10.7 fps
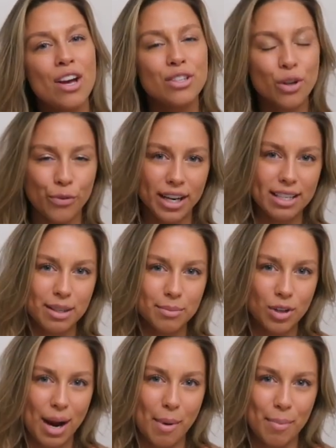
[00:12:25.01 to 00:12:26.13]
Don't forget to
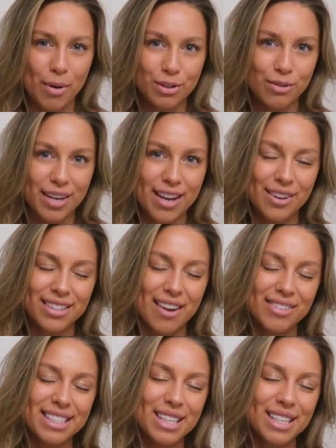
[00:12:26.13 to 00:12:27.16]
subscribe. I post new videos every